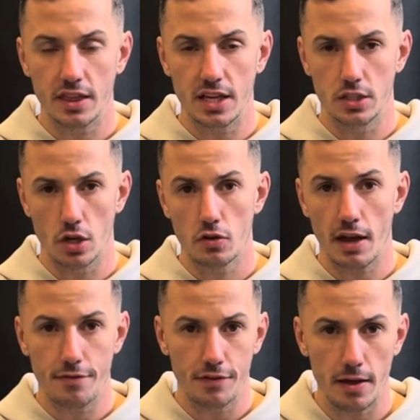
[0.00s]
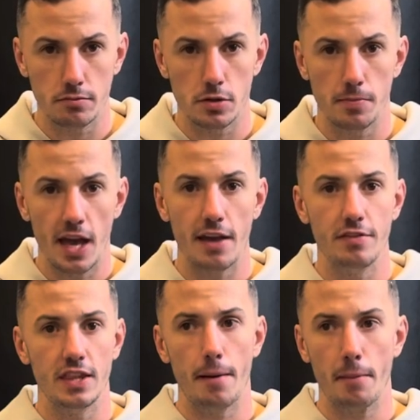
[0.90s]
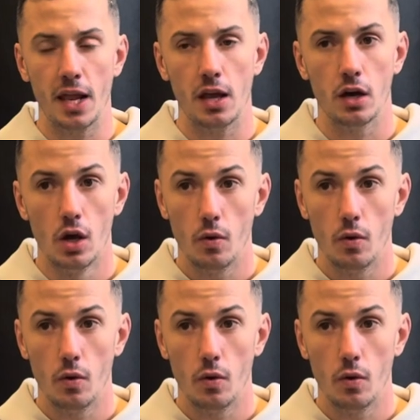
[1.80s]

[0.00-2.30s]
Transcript: that it's okay for them to behave in that manner